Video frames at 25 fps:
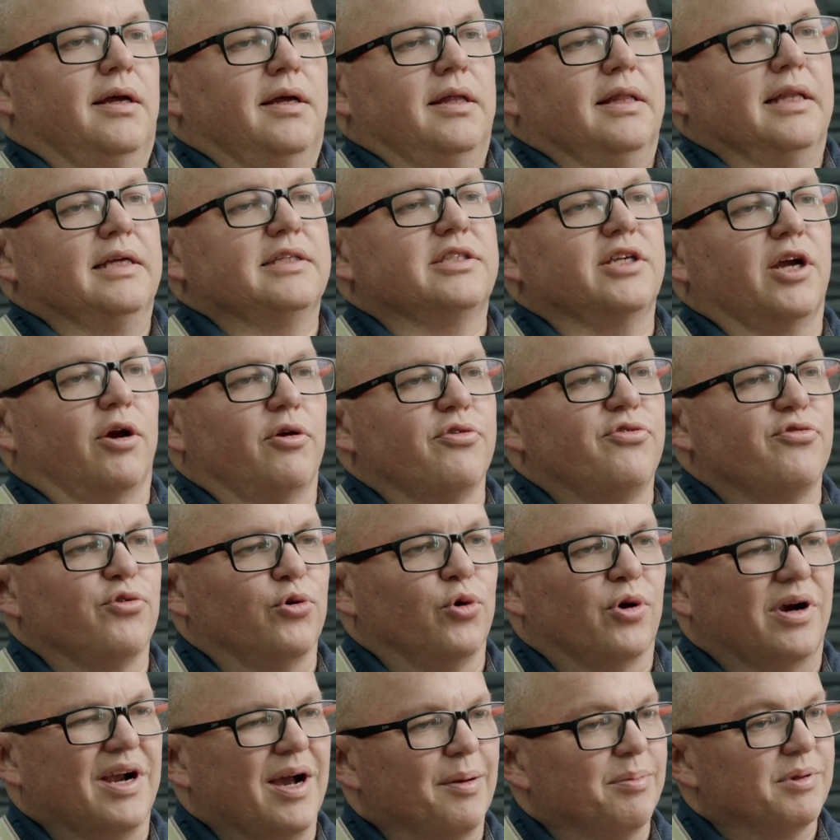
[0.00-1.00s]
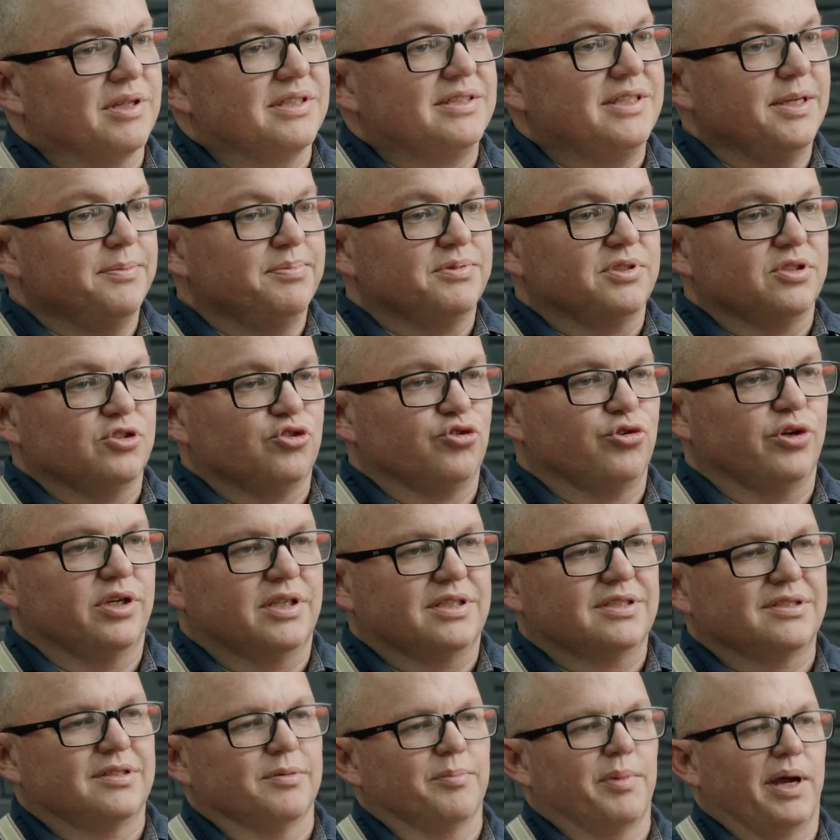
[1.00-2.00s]
Let's go through a couple of tips and
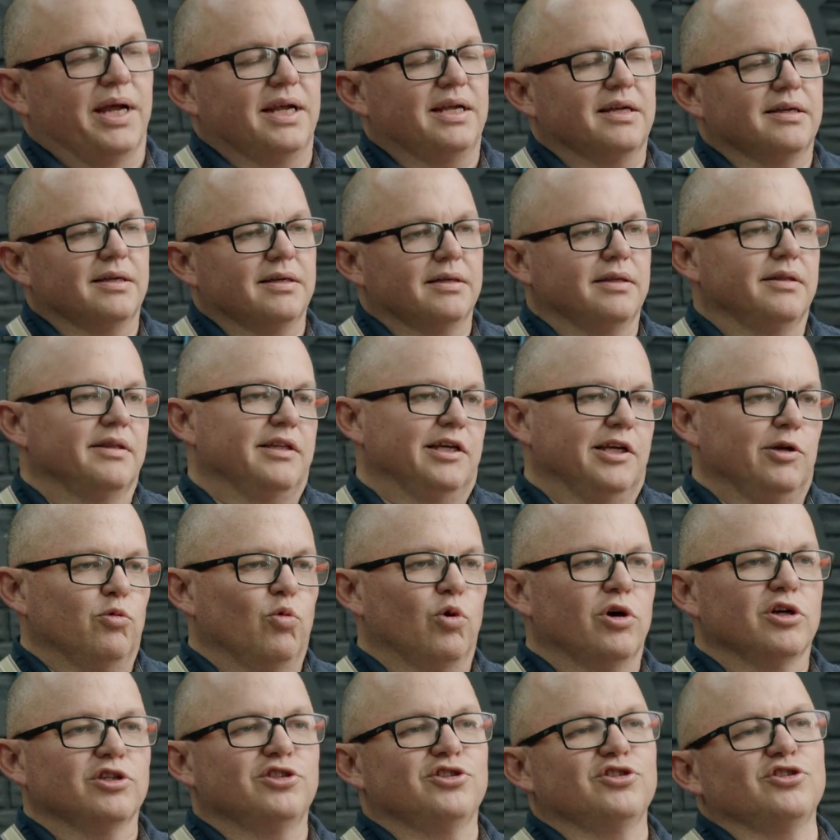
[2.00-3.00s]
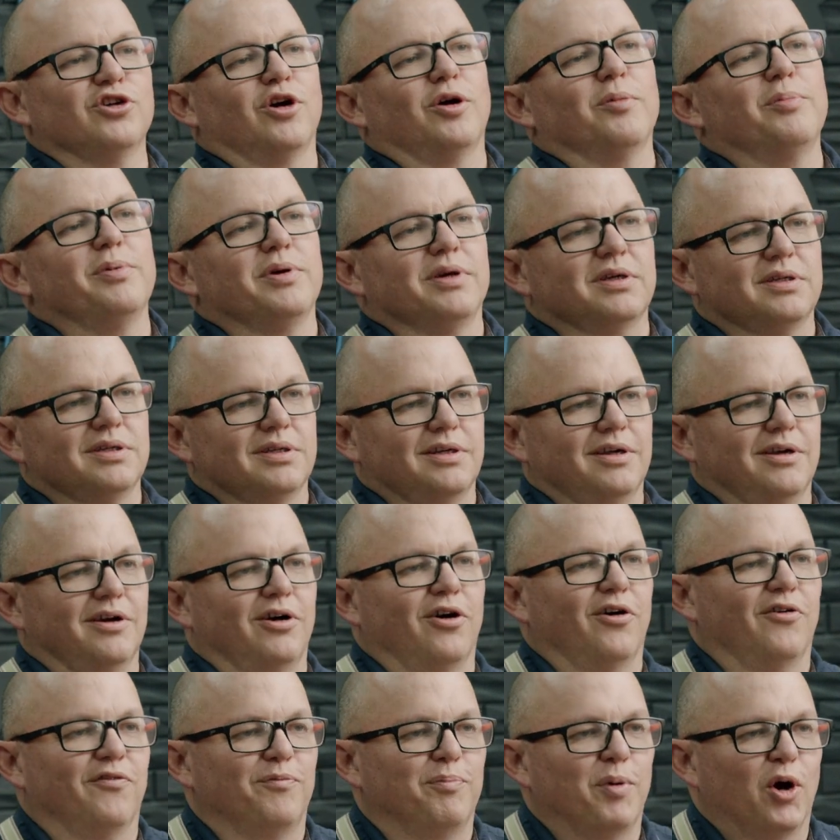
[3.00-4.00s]
tricks to make the worst job
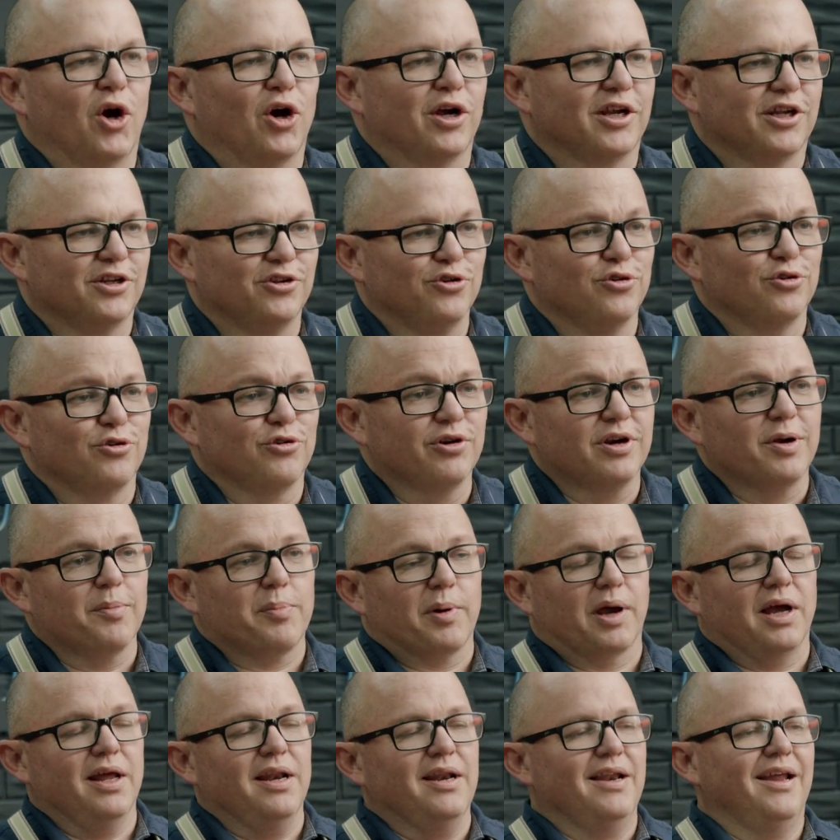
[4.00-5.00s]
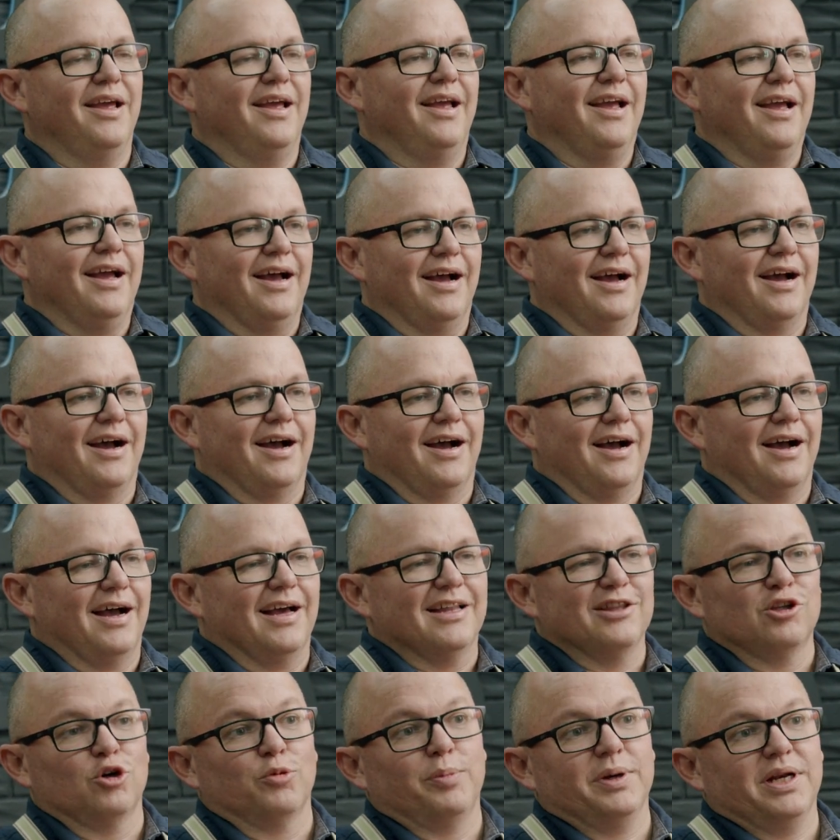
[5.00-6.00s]
of buying a new cricket bat
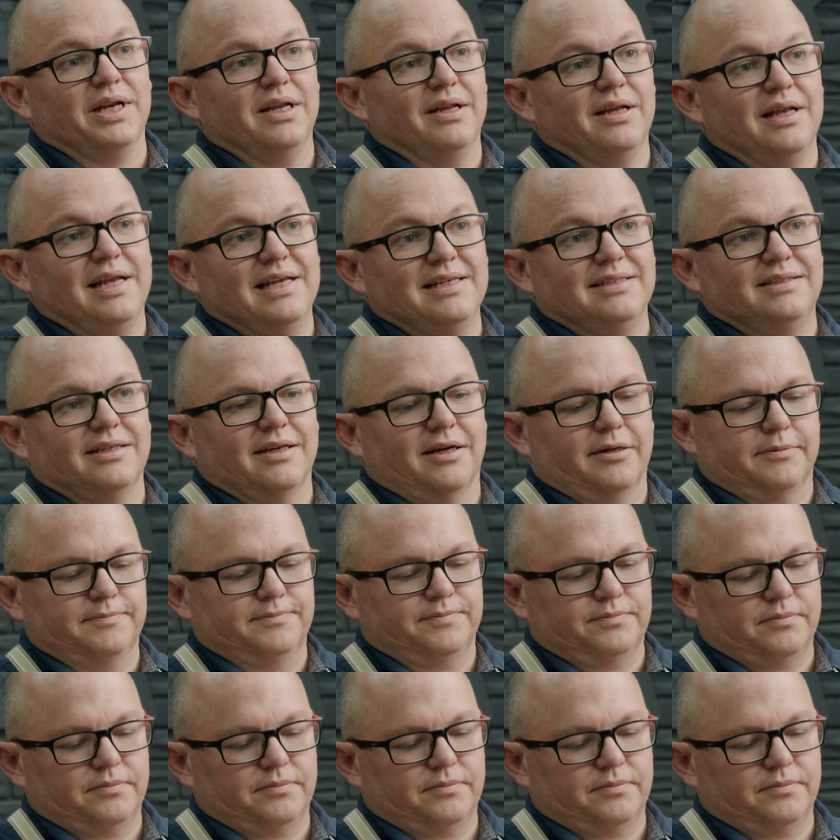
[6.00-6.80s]
a little bit easier.